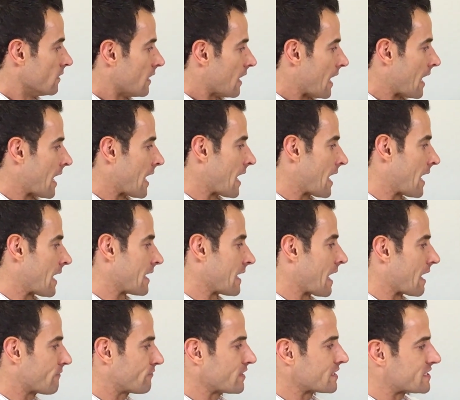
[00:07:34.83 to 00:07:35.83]
And
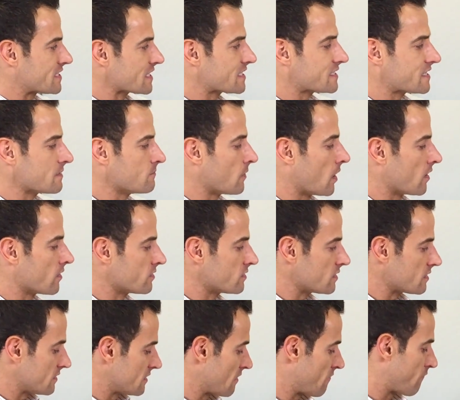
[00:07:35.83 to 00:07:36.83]
after 60 months,
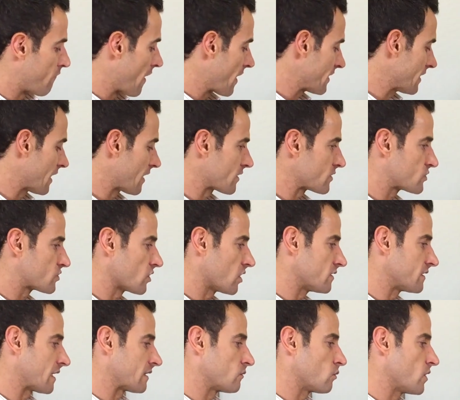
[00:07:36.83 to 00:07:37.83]
the final
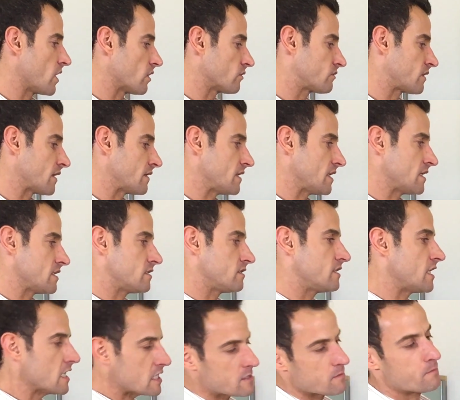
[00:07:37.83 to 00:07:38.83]
result that we obtain is
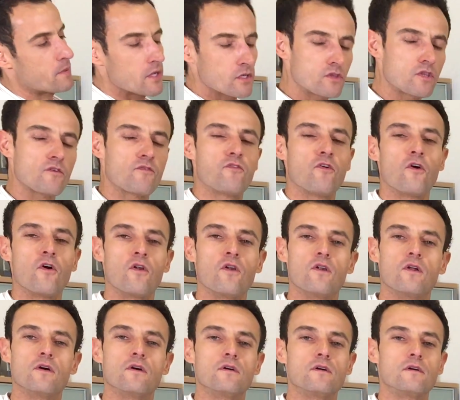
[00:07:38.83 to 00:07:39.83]
this
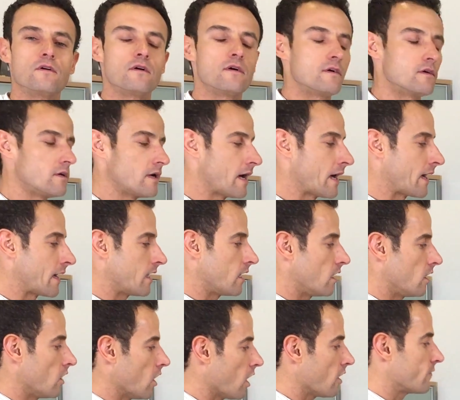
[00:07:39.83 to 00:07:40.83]
beautiful. I
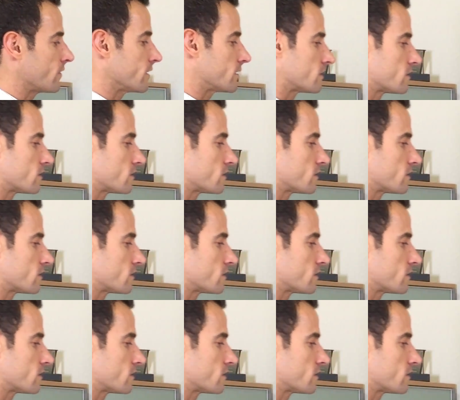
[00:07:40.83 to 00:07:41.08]
love it.